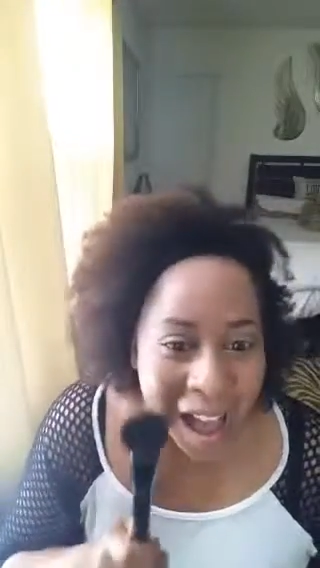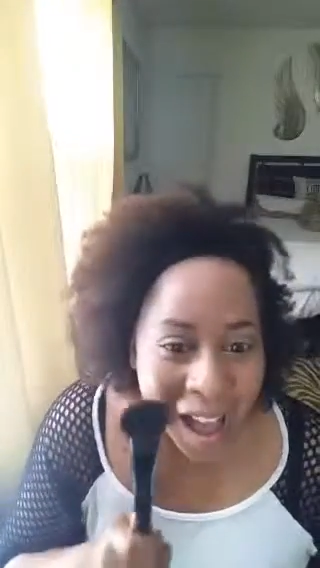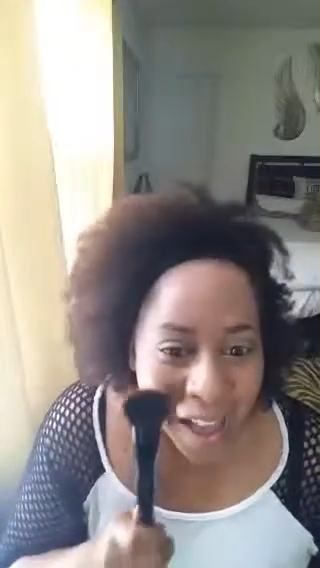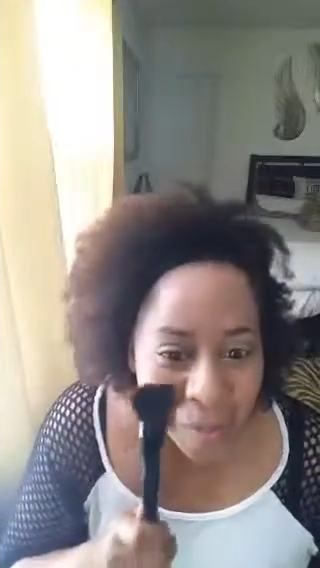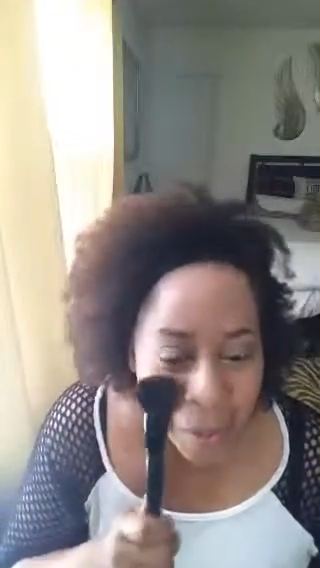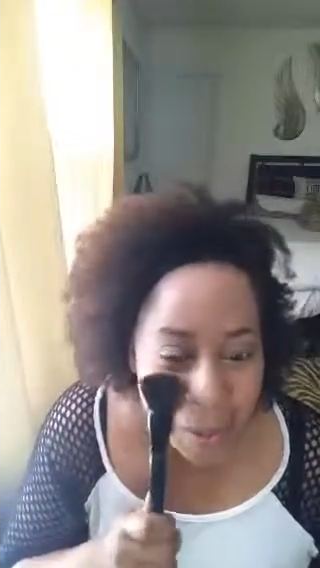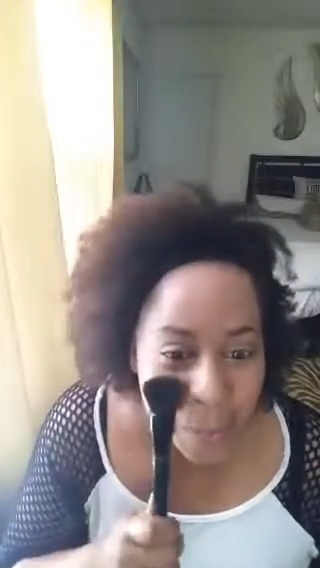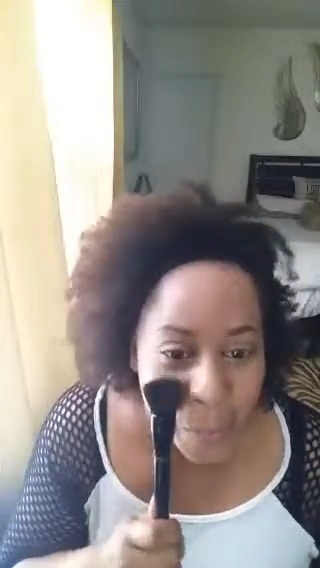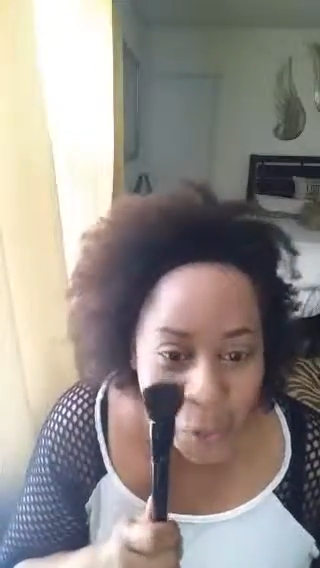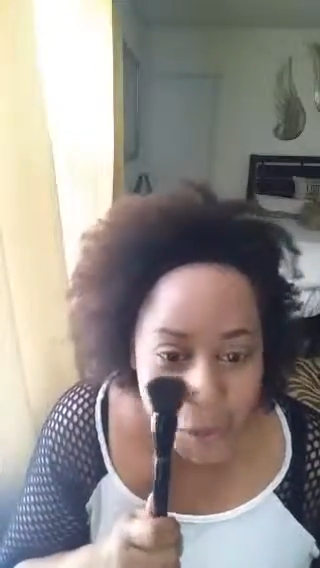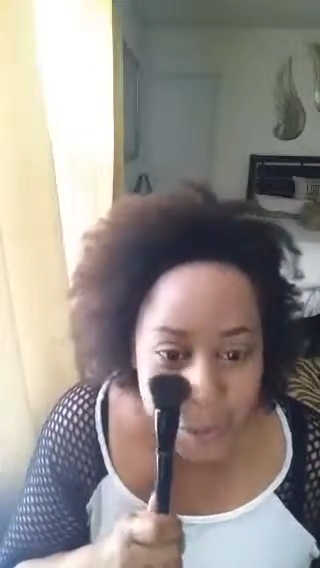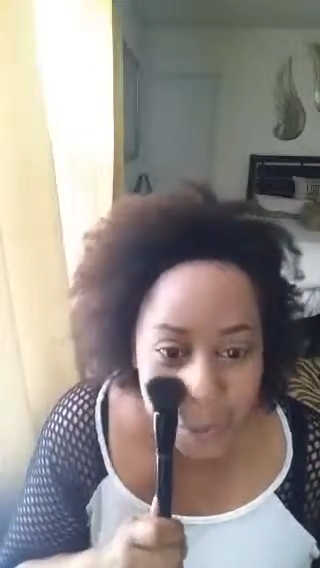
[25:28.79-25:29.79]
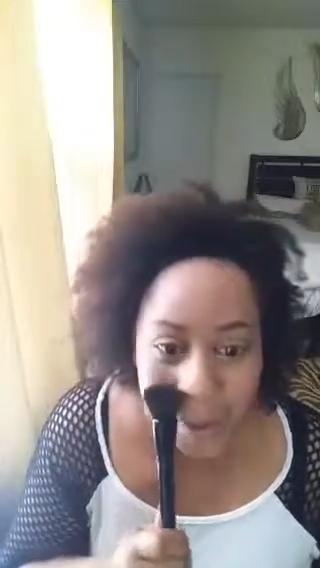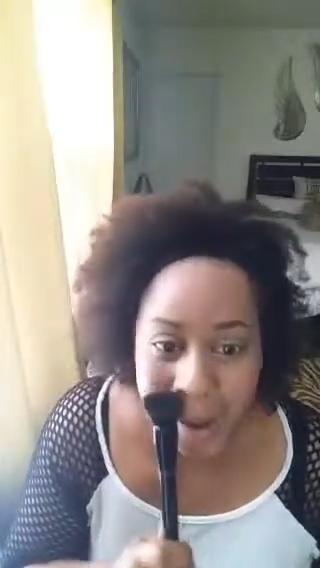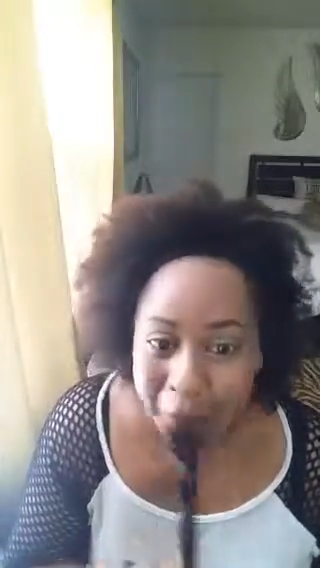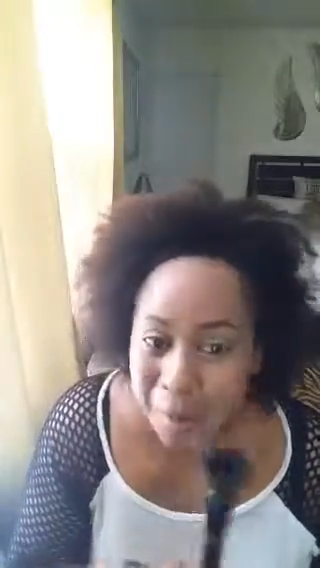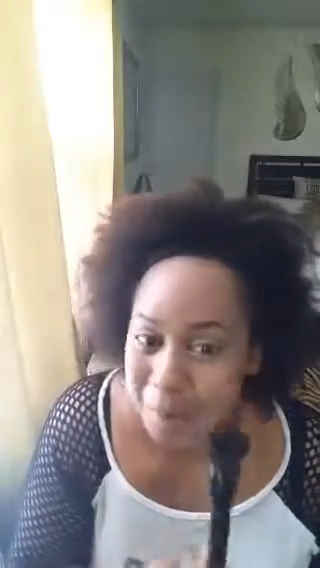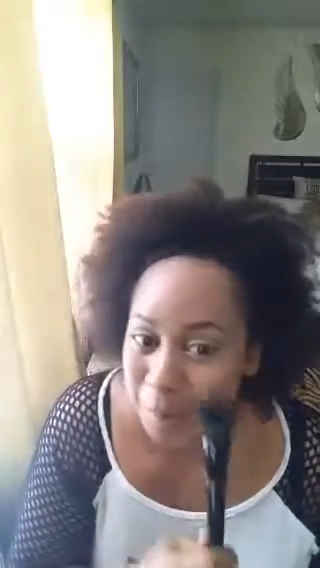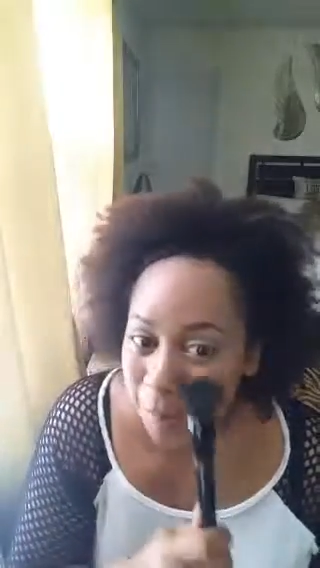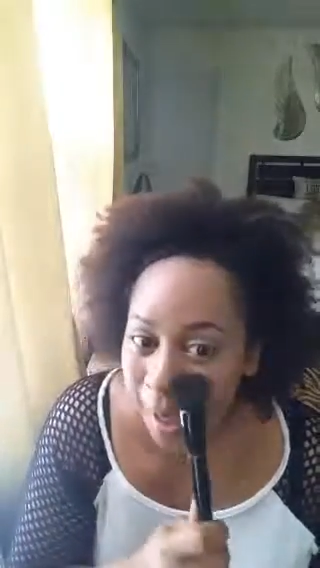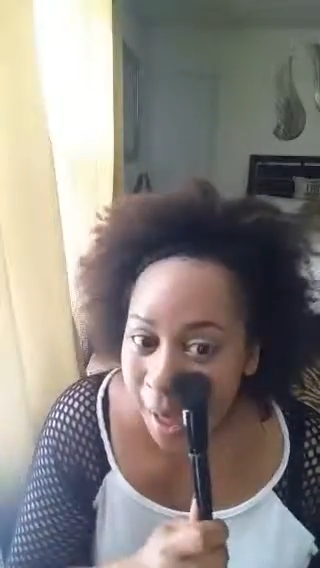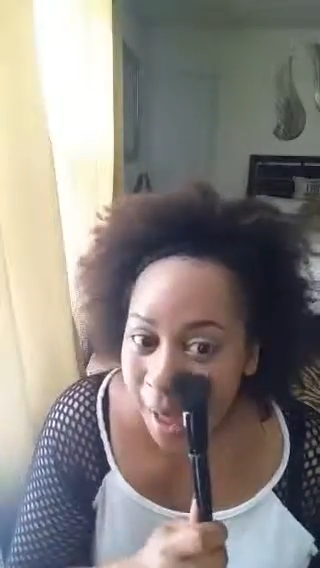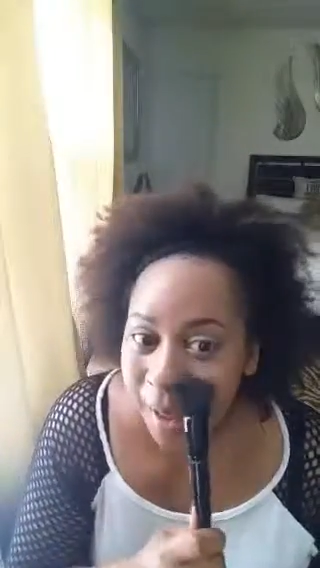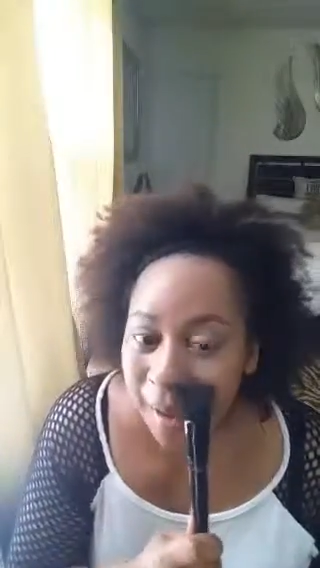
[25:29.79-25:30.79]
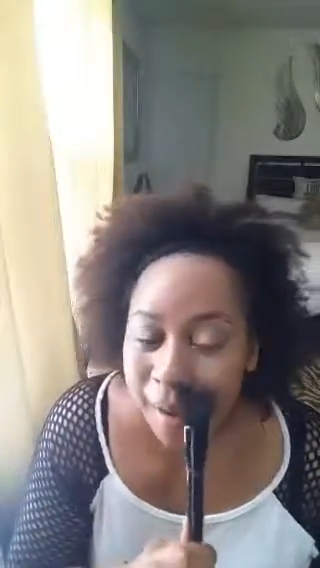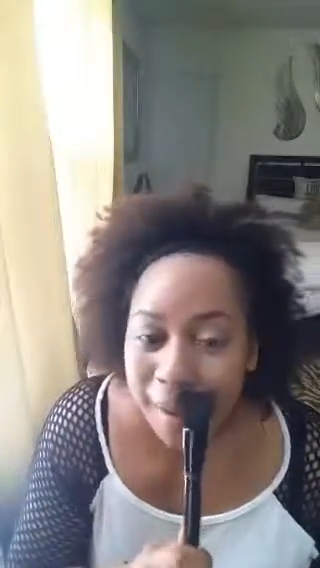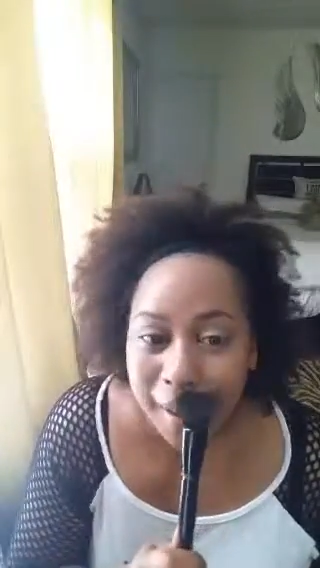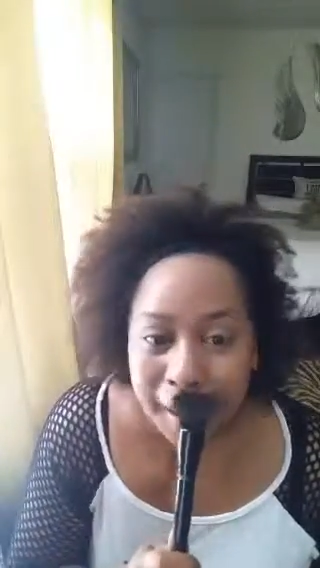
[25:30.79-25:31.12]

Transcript: I have big pores around my